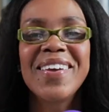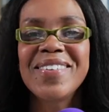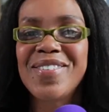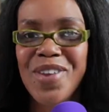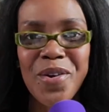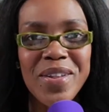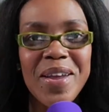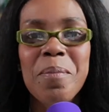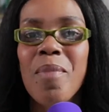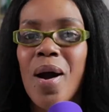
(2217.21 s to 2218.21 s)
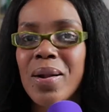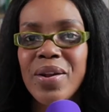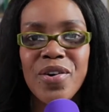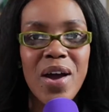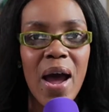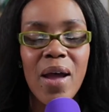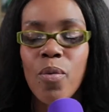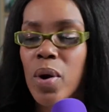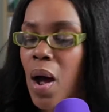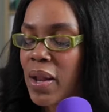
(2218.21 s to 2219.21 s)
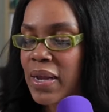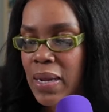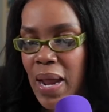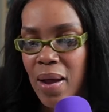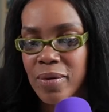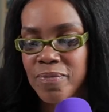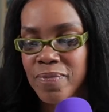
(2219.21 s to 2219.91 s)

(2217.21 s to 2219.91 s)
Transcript: Certainly Marlon or Kyle. We're calling it now.